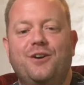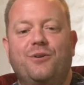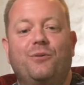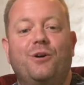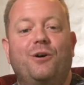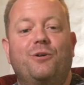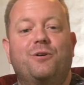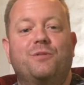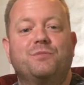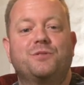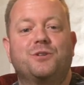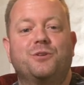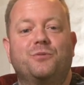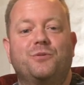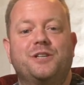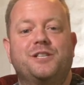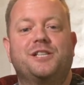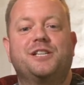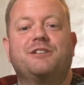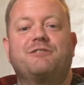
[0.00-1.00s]
Welcome to the
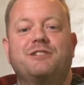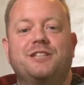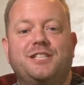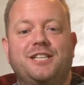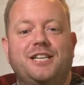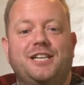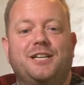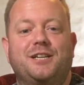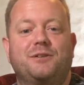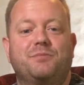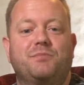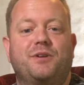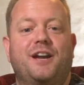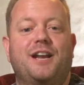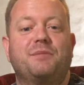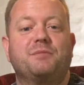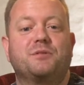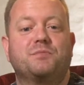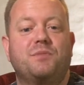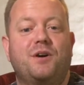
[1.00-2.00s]
Whisky Critic.
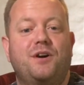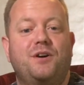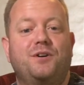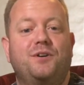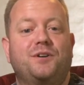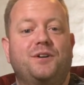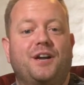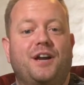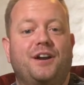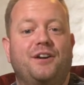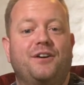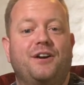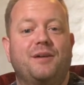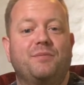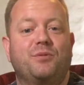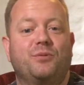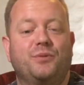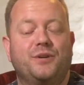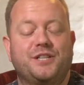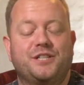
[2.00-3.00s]
My name's Mark and I
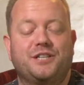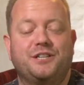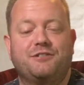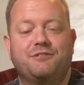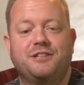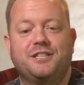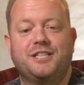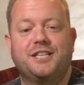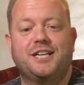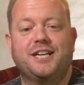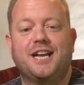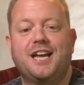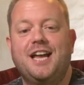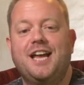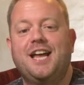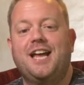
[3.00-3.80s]
am the Whisky Critic,